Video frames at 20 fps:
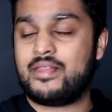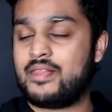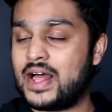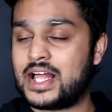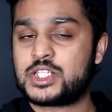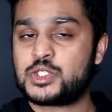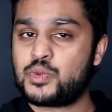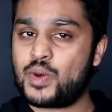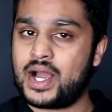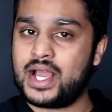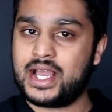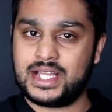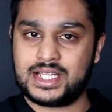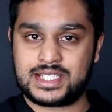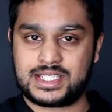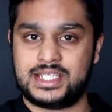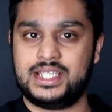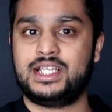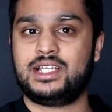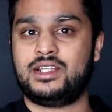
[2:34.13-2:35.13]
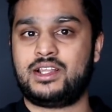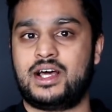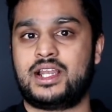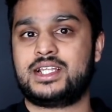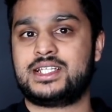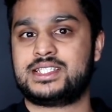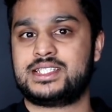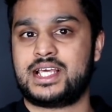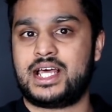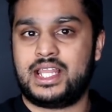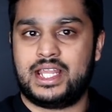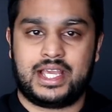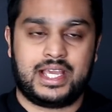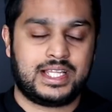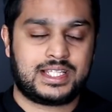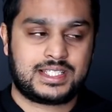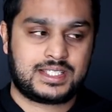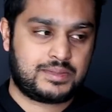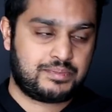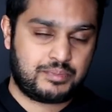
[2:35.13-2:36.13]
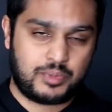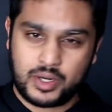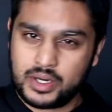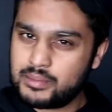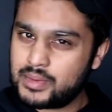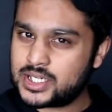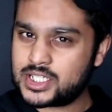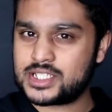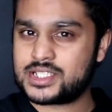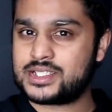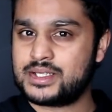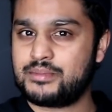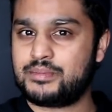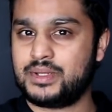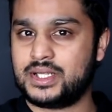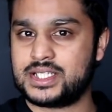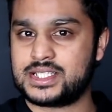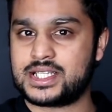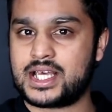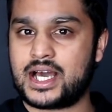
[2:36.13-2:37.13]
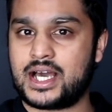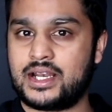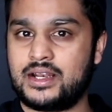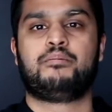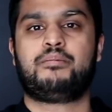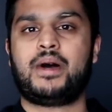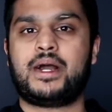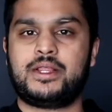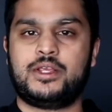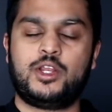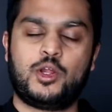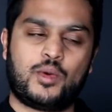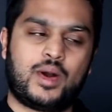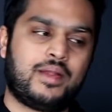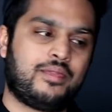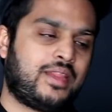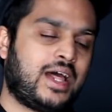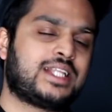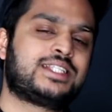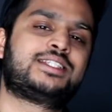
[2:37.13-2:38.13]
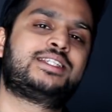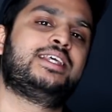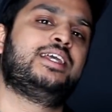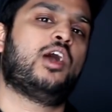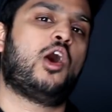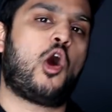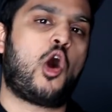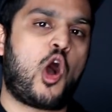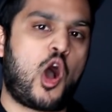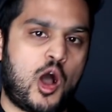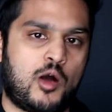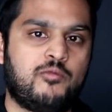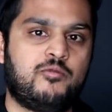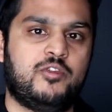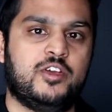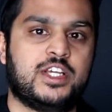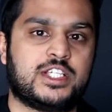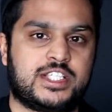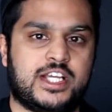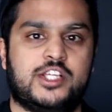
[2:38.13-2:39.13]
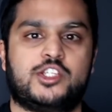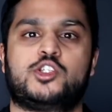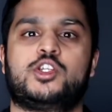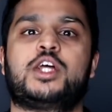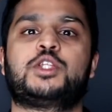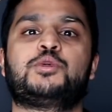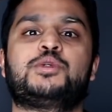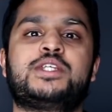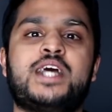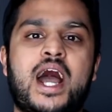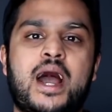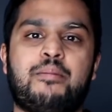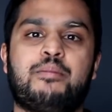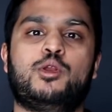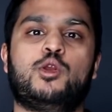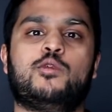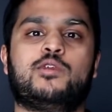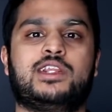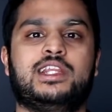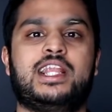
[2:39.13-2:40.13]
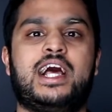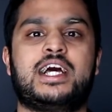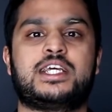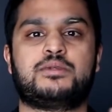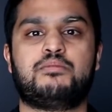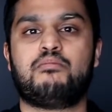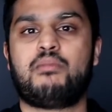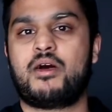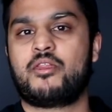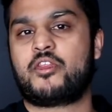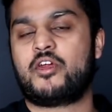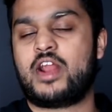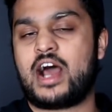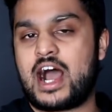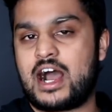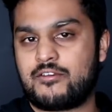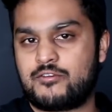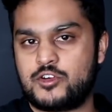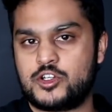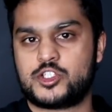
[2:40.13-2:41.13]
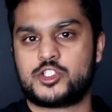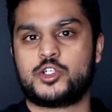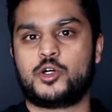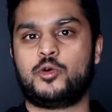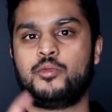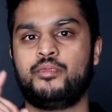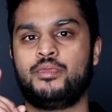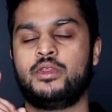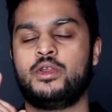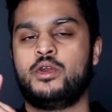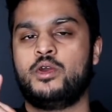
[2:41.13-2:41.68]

And that's why it's seen a lot of selling. It's pretty much as simple as that. But you know what? That's the obvious answer. That's what's happened over the last month and a half or so.